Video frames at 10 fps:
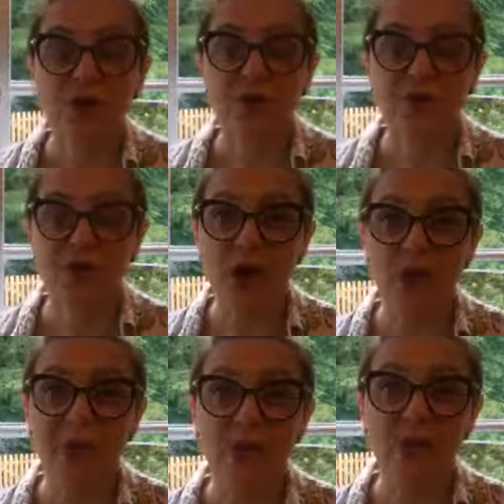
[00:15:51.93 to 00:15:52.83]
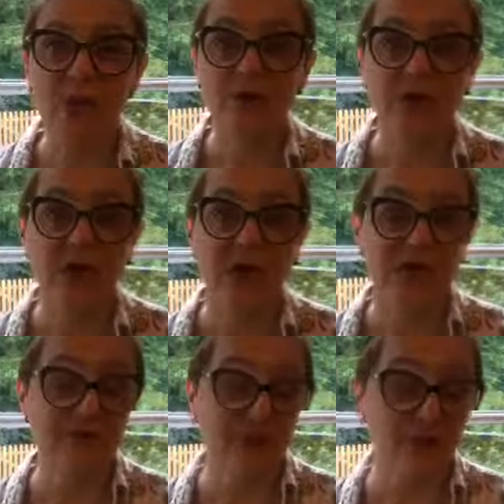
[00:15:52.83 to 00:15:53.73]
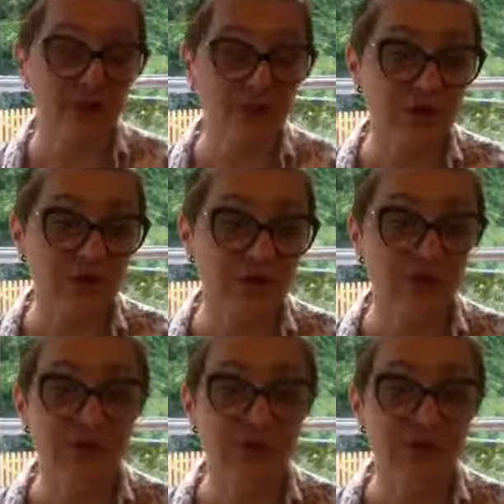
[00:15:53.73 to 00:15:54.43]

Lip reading: from what you have heard